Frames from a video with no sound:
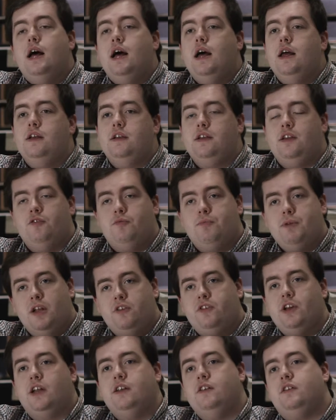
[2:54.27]
it gives me a
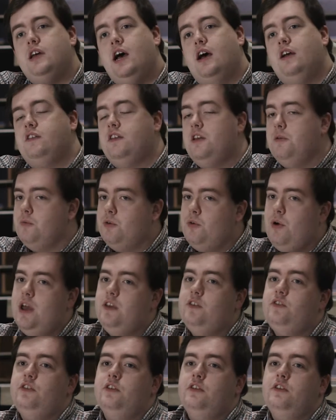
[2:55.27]
chance to ask him
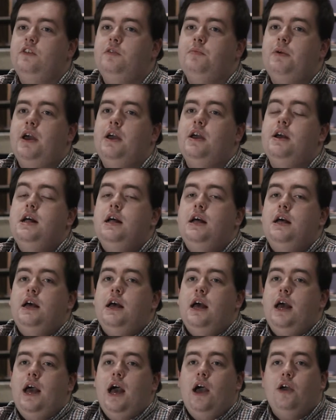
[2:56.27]
questions about
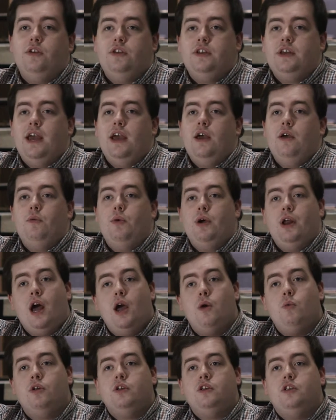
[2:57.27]
how to get where I
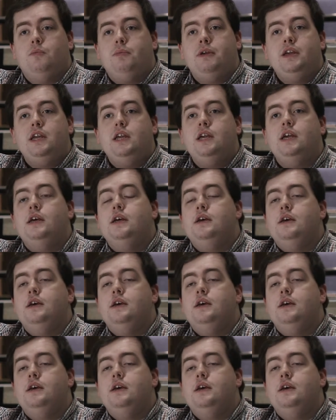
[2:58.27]
want to be,